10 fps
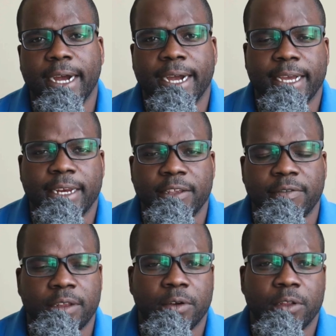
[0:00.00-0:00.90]
Hi, in this
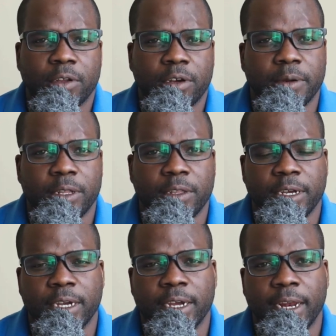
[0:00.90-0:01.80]
video, we're going to talk about
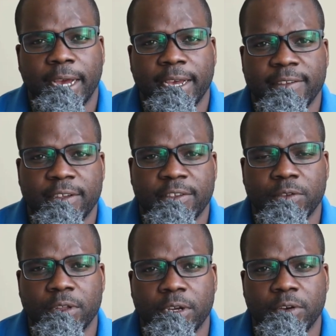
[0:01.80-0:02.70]
the license
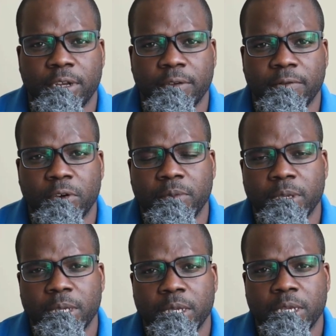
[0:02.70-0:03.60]
on the Creative
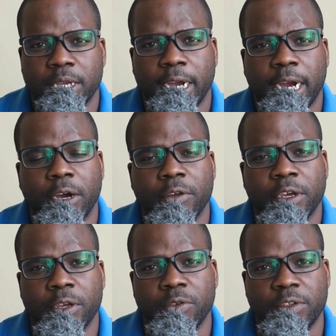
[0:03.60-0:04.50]
Commons, how you
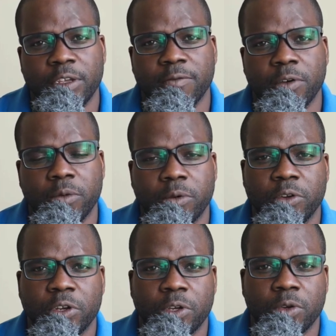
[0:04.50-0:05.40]
can use this for
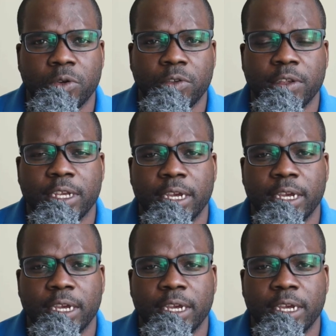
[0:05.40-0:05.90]
commercial use,